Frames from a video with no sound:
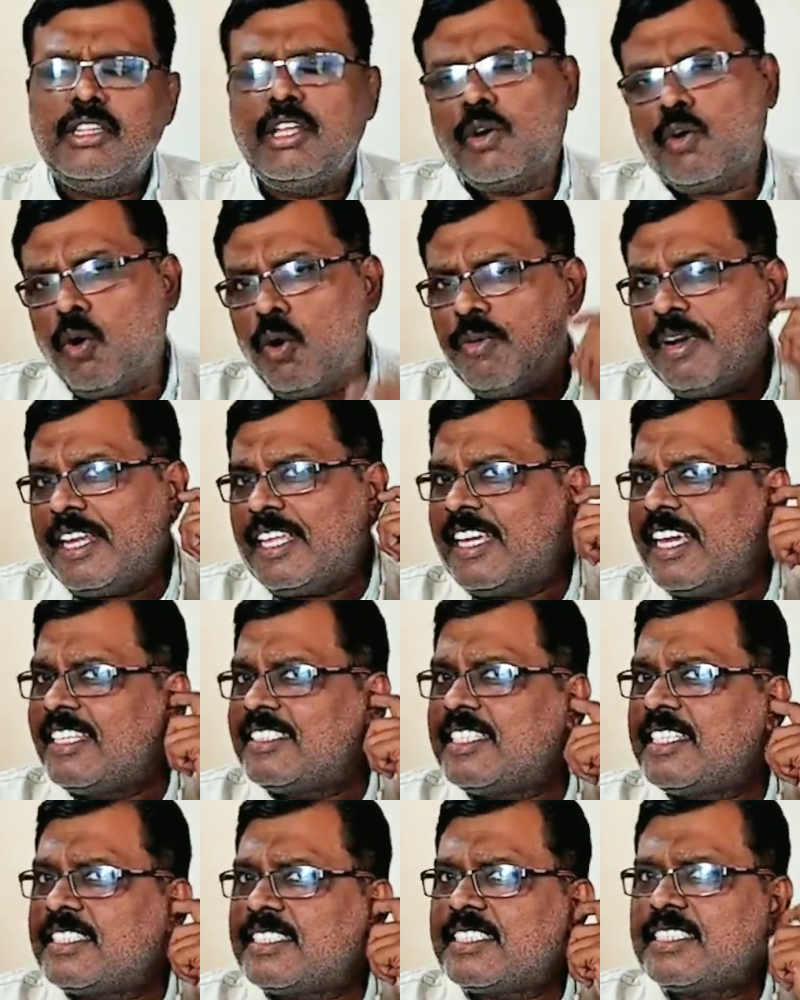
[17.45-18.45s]
the COVID
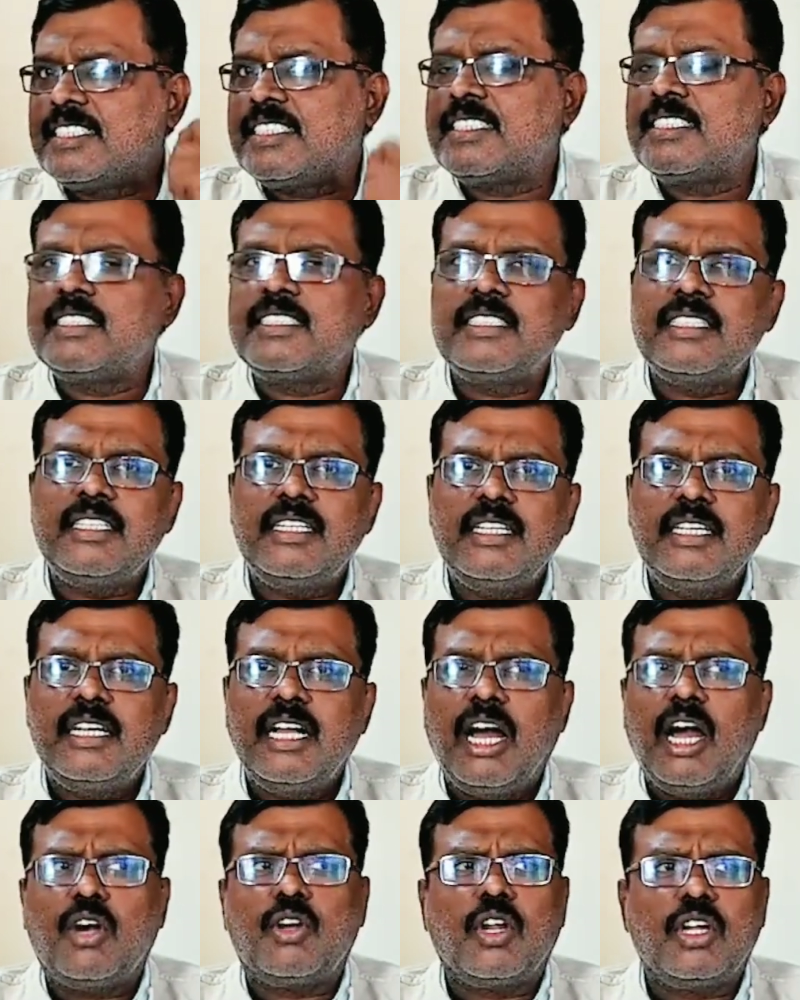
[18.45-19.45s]
cases
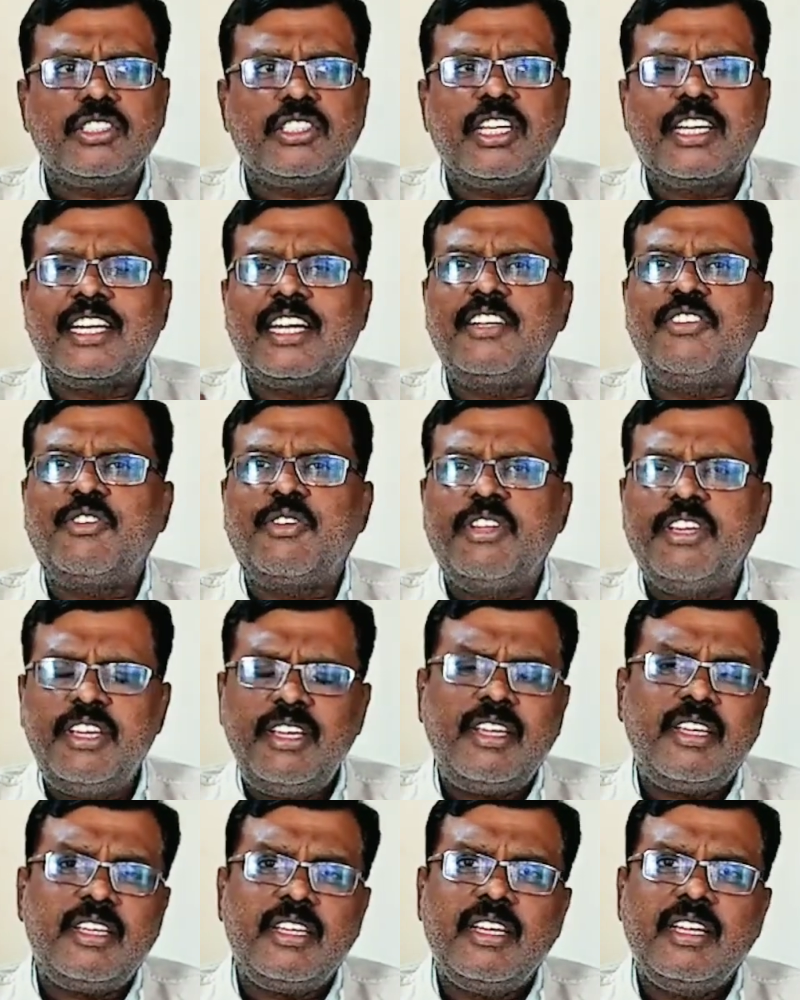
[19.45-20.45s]
across the
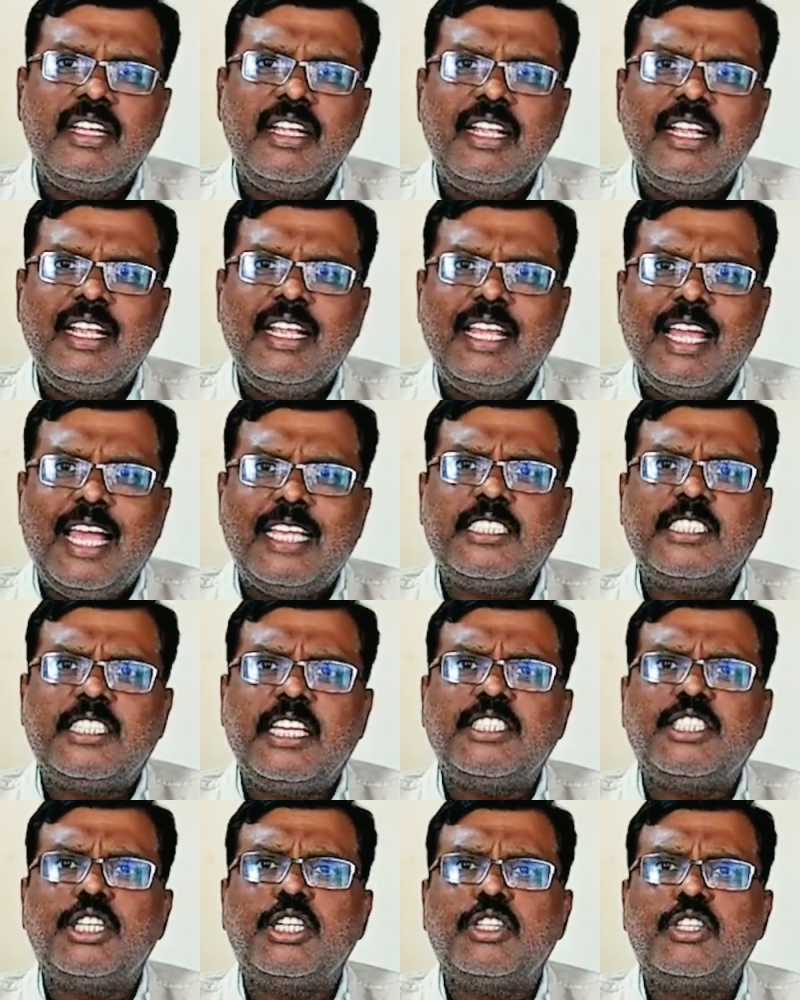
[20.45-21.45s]
country has
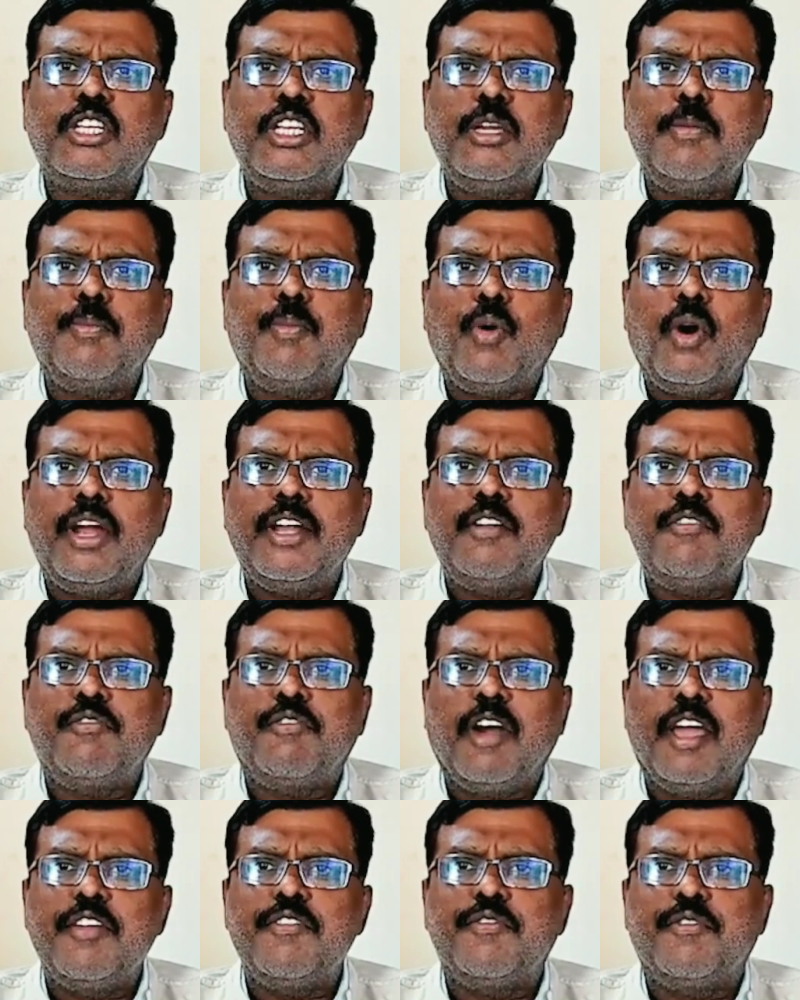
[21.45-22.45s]
touched
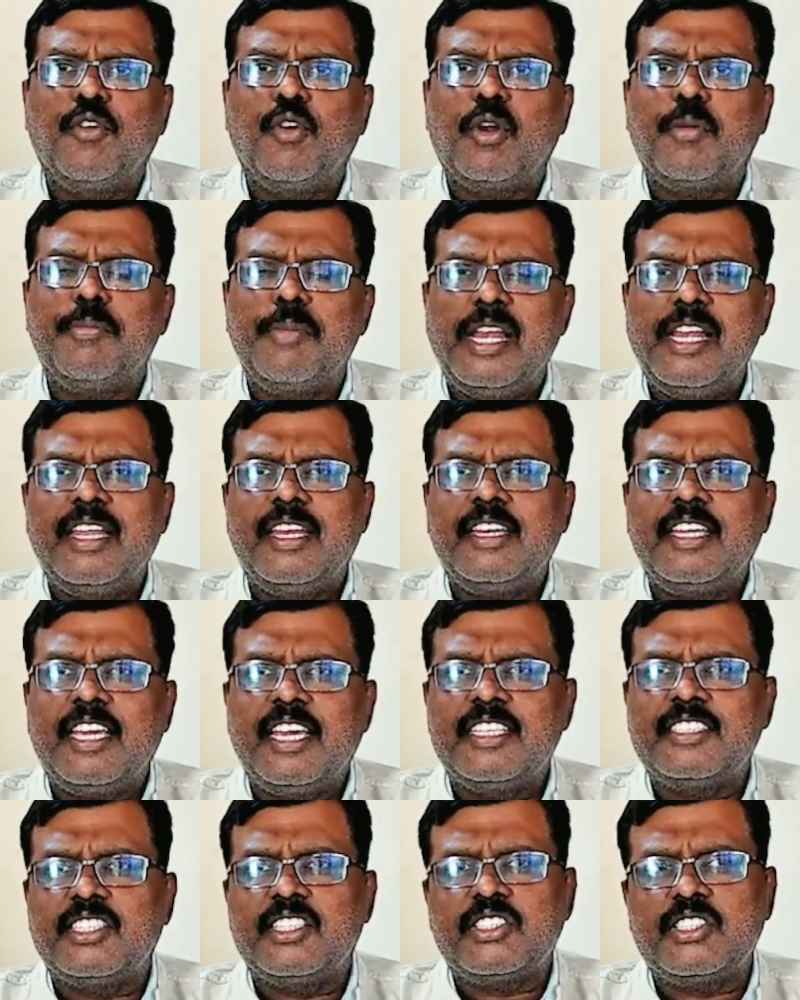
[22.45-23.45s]
3.54 million
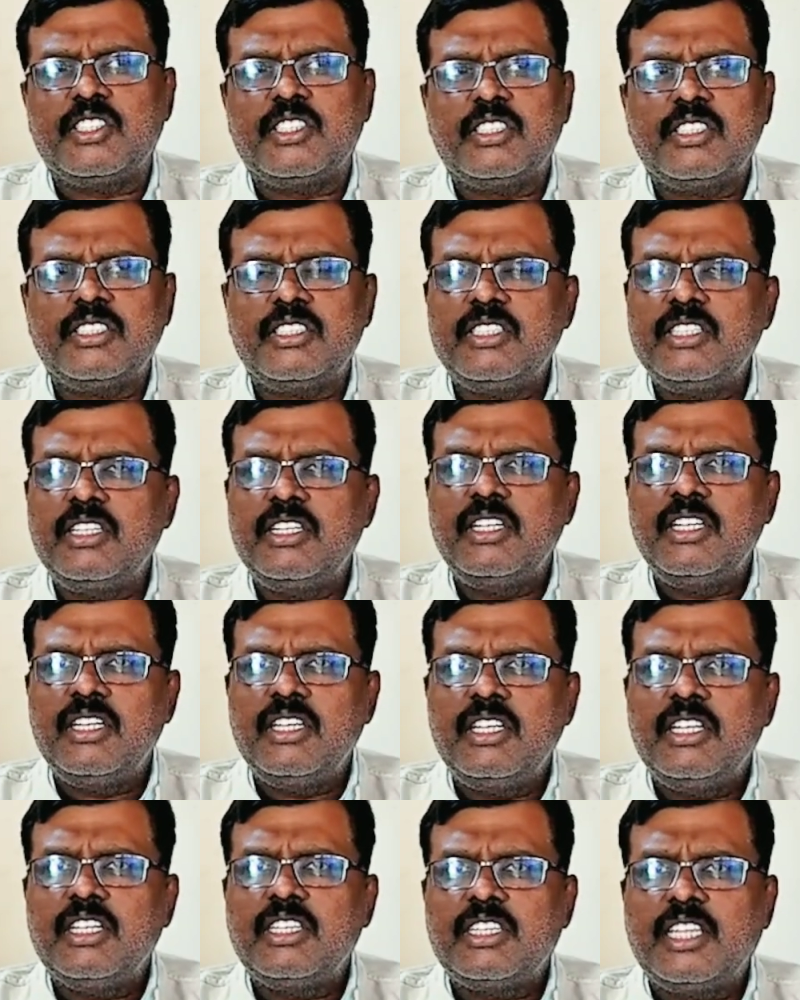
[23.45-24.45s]
cases,
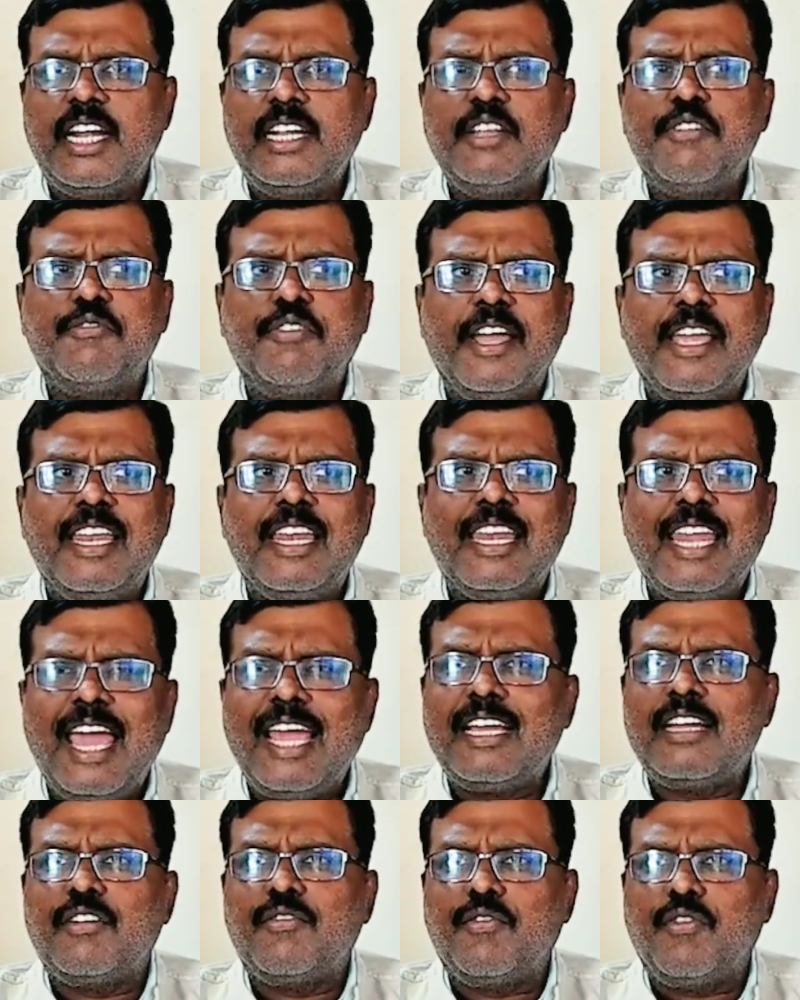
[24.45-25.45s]

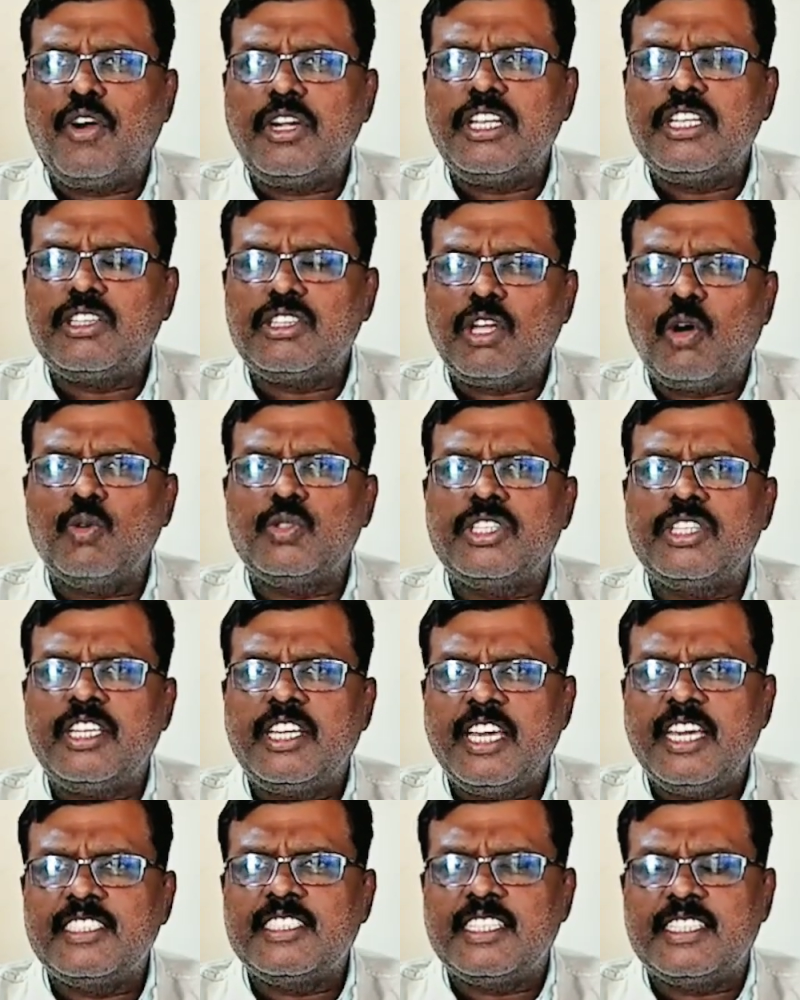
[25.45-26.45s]

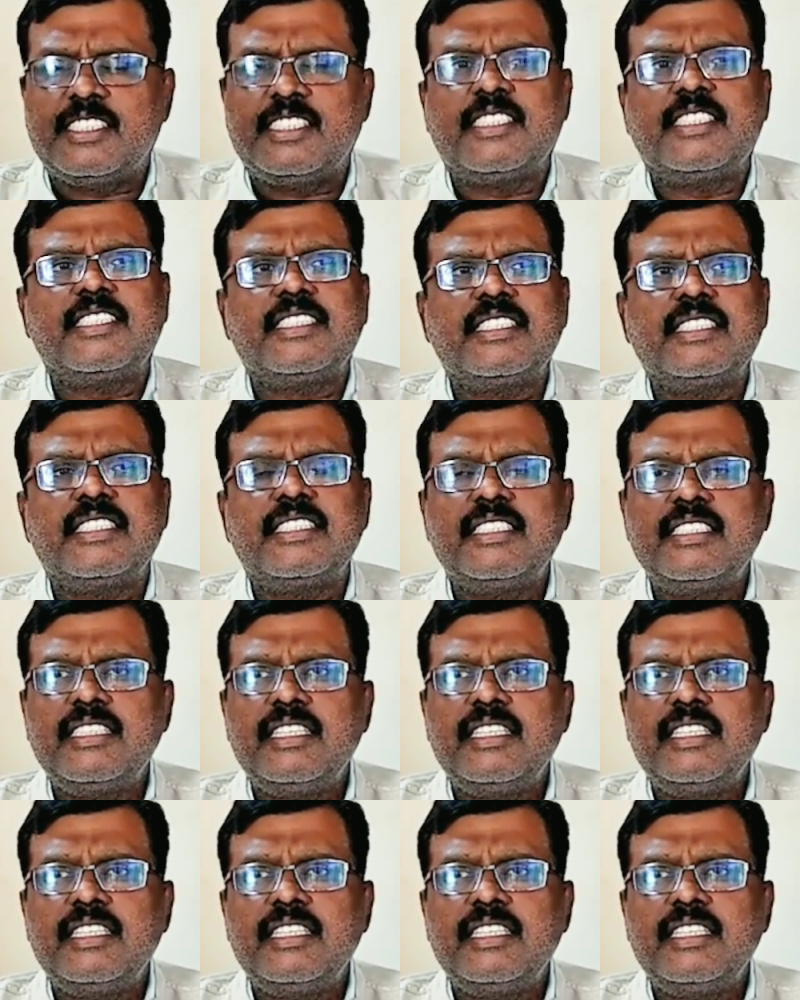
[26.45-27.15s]
35,40,000 cases.